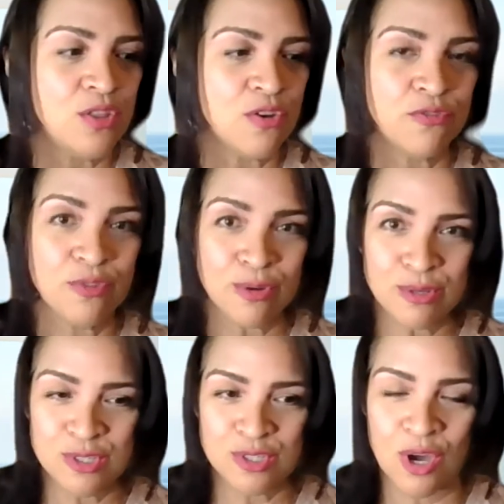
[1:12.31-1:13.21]
The
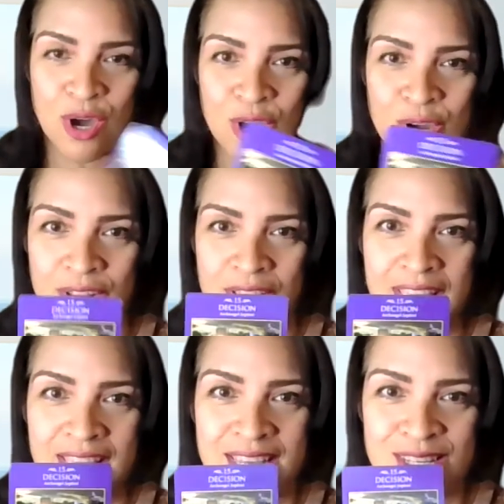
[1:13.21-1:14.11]
first card
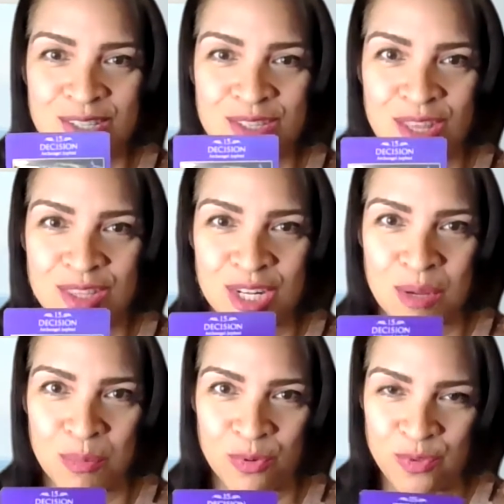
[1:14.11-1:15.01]
is the
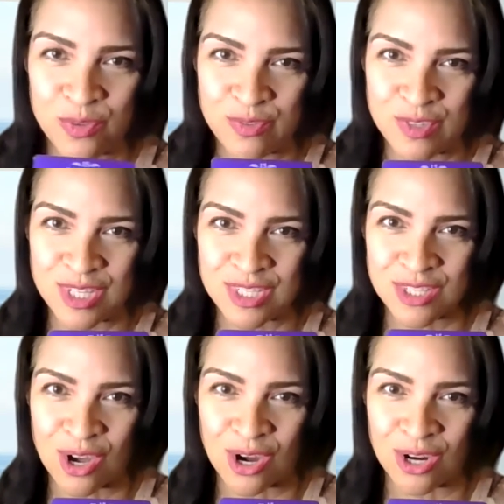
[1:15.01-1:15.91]
number 15
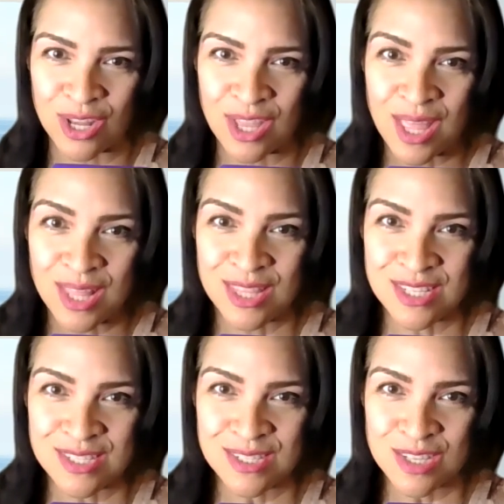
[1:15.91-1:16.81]
card.
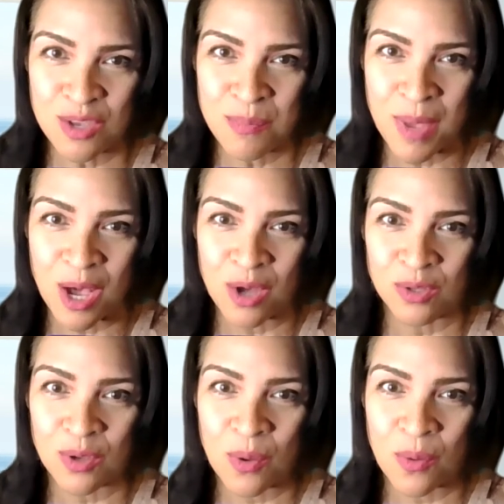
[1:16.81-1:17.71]
This is about
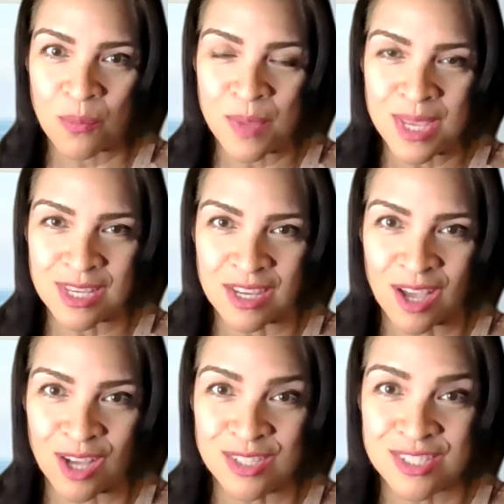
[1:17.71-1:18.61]
making
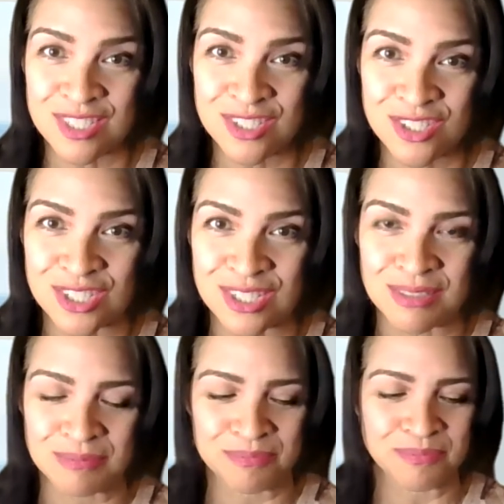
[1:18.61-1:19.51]
a decision.